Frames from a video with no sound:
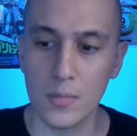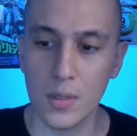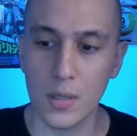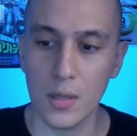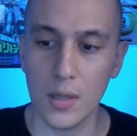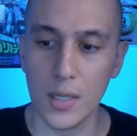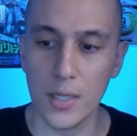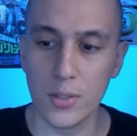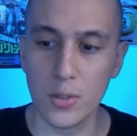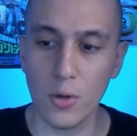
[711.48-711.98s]

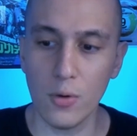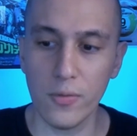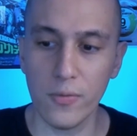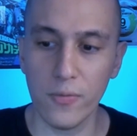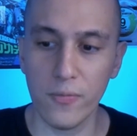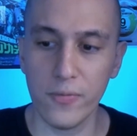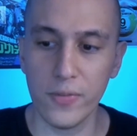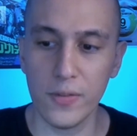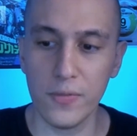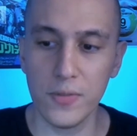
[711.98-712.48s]
Let's go
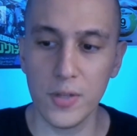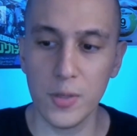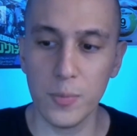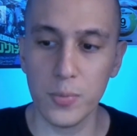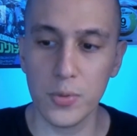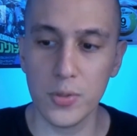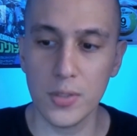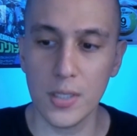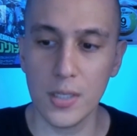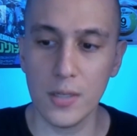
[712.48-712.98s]

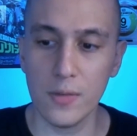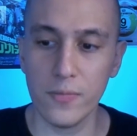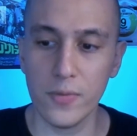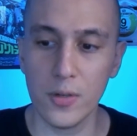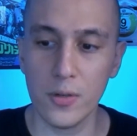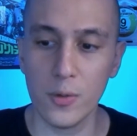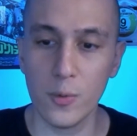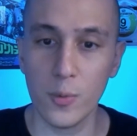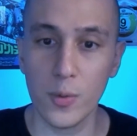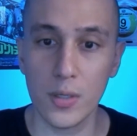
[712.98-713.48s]
50% very
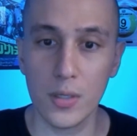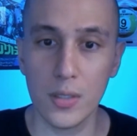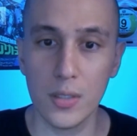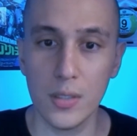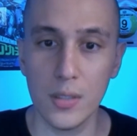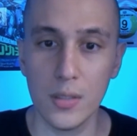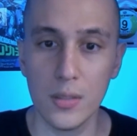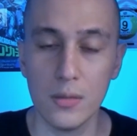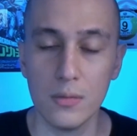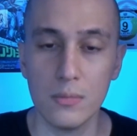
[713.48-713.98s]
quickly.
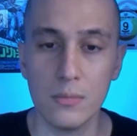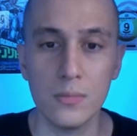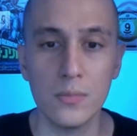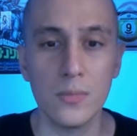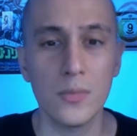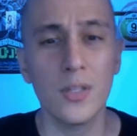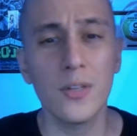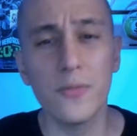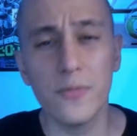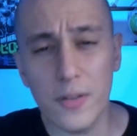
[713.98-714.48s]

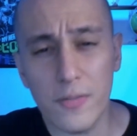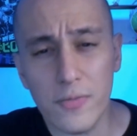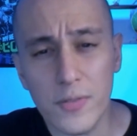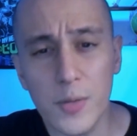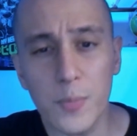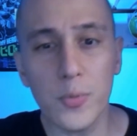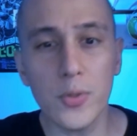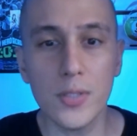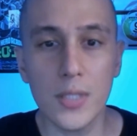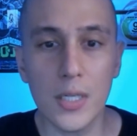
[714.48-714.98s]

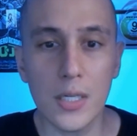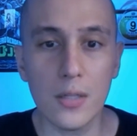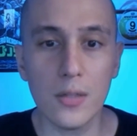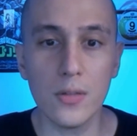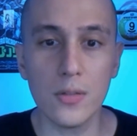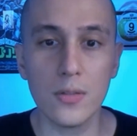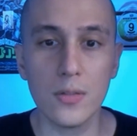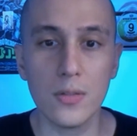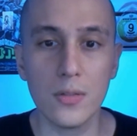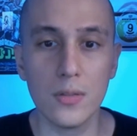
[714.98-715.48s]
50%
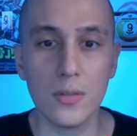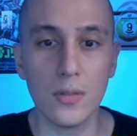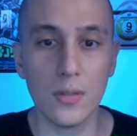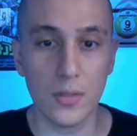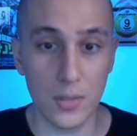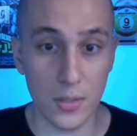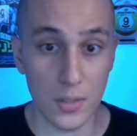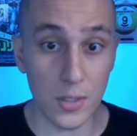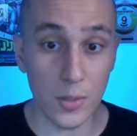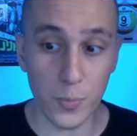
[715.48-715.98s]
looks
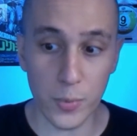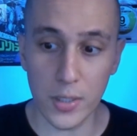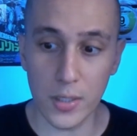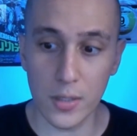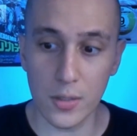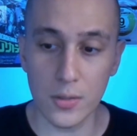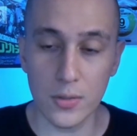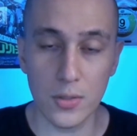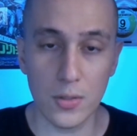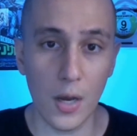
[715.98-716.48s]
still pretty
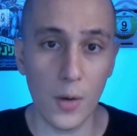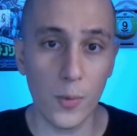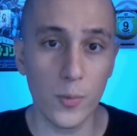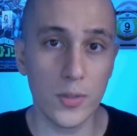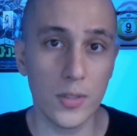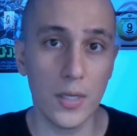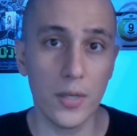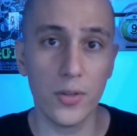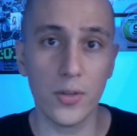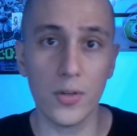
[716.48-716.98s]
good, so I would
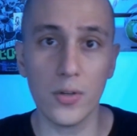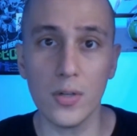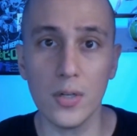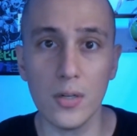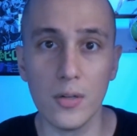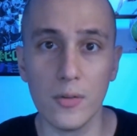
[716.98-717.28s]
say 30 to